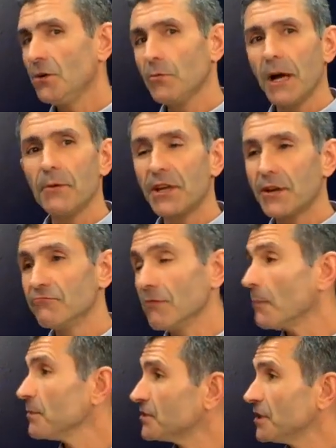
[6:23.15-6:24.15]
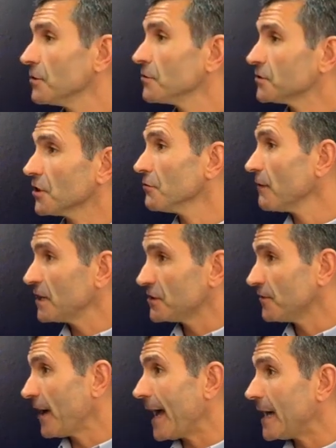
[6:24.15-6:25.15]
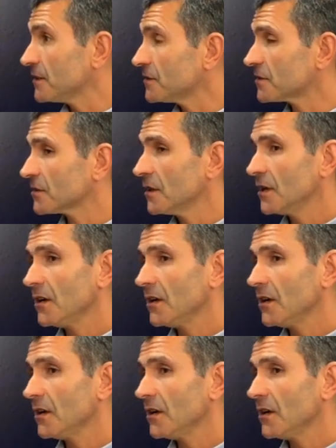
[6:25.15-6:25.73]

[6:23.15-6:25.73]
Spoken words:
where we can run materials on a range of heads.